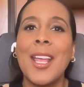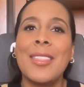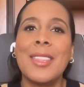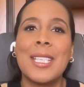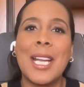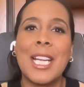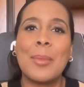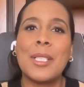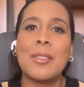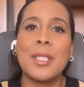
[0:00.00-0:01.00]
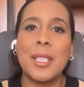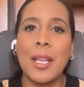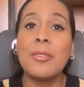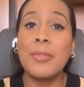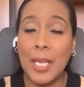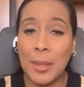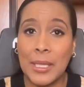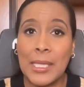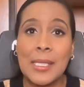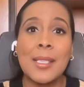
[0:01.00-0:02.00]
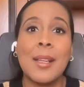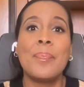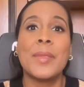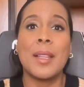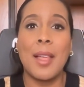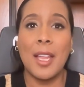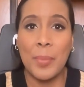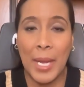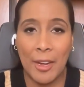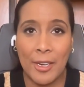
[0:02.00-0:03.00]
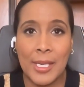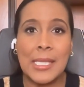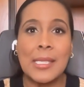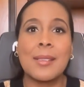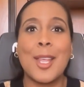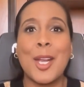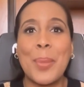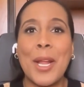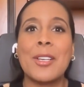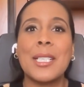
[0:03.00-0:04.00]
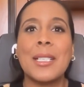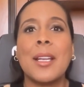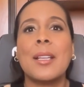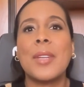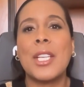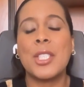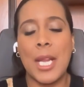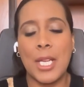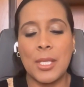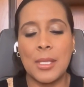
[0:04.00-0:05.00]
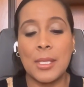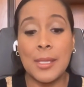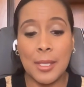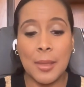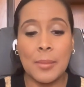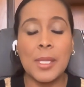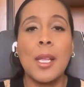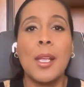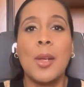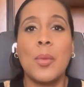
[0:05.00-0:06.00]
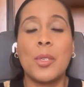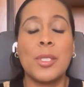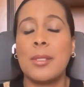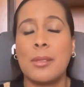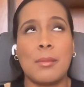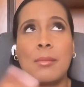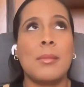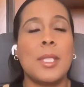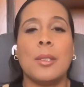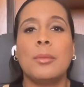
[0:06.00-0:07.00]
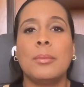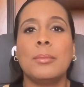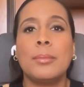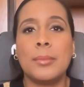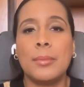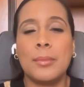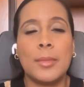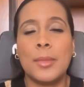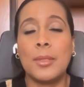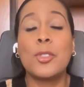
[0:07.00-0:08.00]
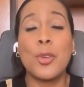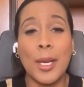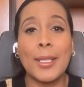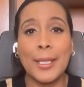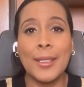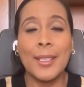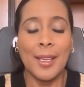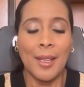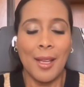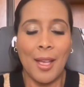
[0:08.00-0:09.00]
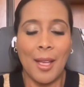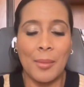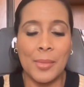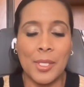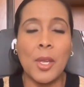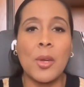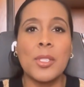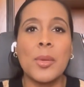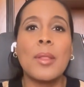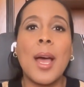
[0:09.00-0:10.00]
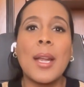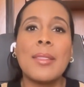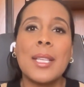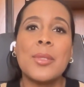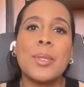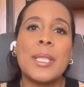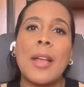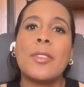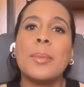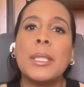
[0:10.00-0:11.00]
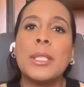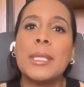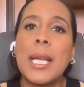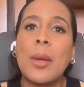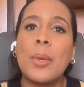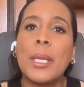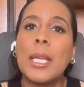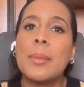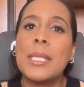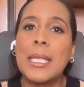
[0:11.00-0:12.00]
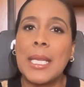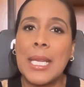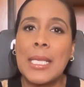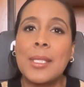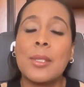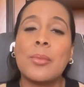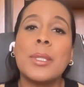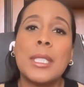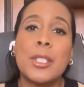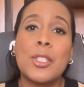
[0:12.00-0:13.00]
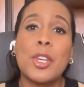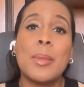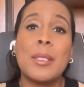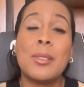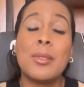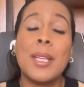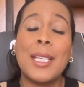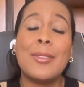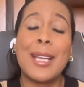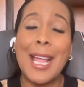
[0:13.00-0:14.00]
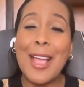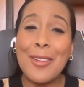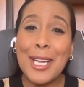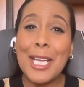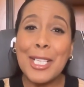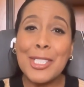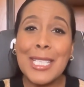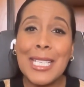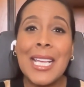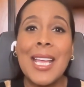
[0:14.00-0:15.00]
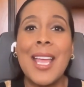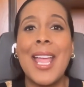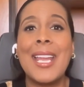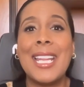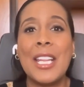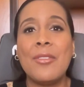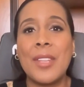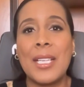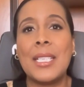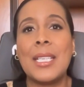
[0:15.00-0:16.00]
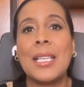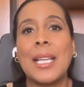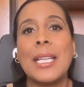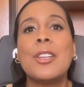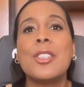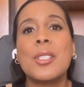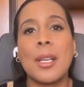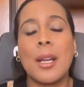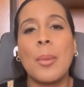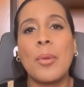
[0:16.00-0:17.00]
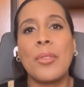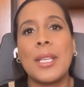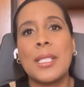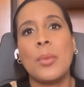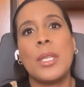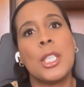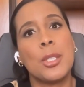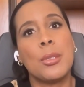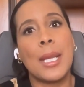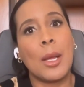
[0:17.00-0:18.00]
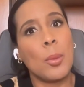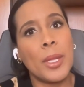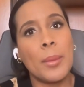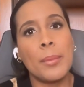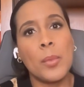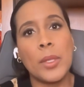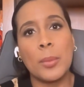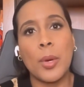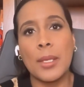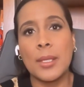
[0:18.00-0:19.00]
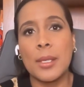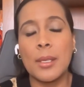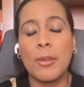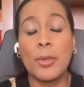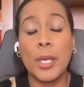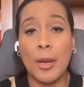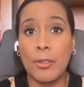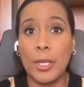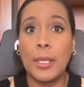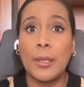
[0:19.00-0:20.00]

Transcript: the dynamics of a lot of families, a mm. lot of parents, a lot of parenting, a lot of education systems were just, you know, struggling. Um, so, so a lot of things really have to be looked at when it comes to kids to really determine do they even have ADHD and if they did, like, here's a couple things that we can do to help them with the process of recovery.